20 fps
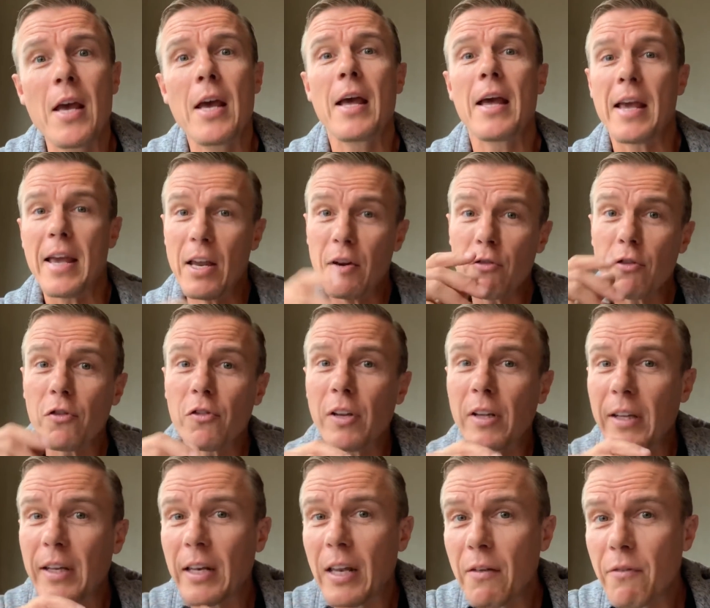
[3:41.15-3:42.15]

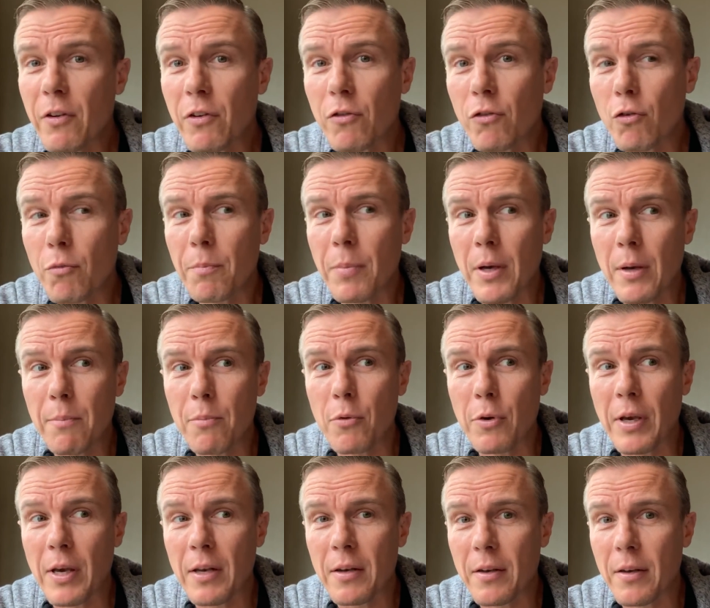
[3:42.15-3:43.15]
Interestingly, never saw people
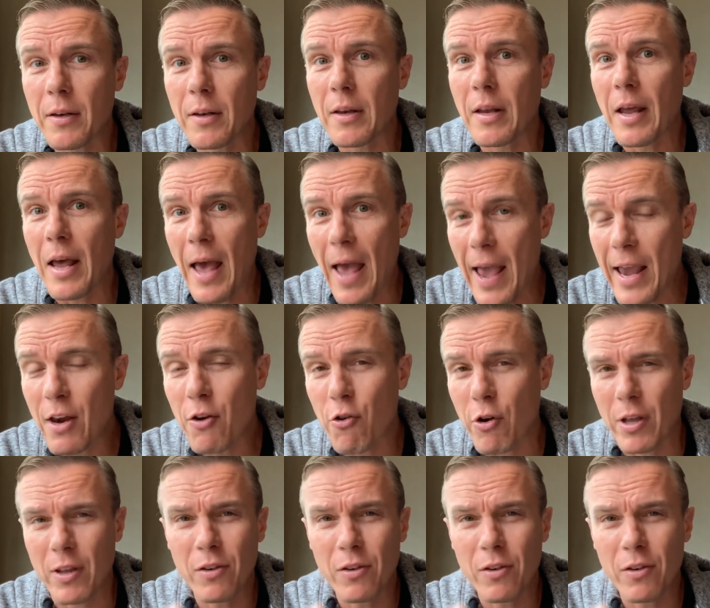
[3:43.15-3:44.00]
get angry.